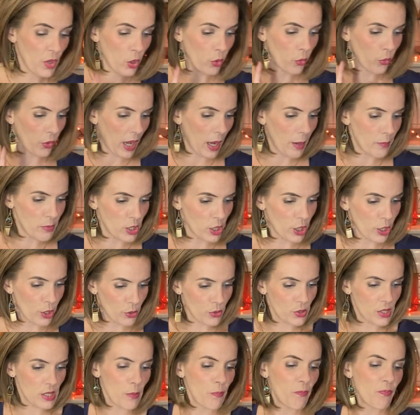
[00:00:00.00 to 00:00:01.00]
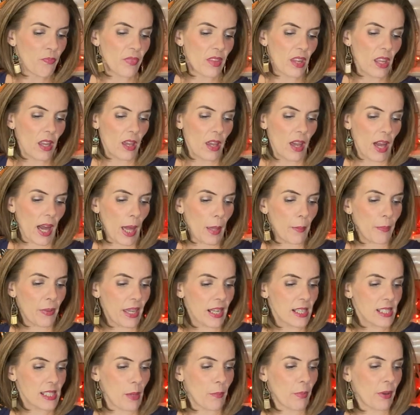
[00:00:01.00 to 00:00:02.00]
grabbed those. I
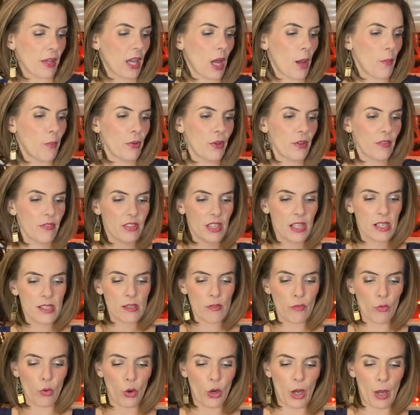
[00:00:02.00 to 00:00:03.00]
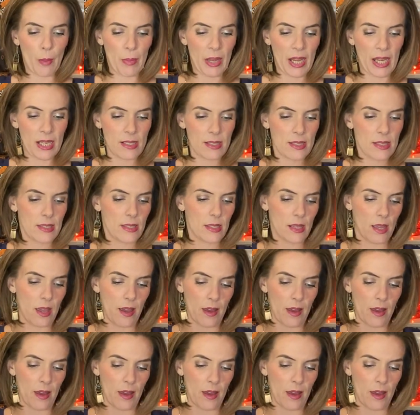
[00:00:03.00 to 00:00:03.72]
picked up a couple of things of ornaments.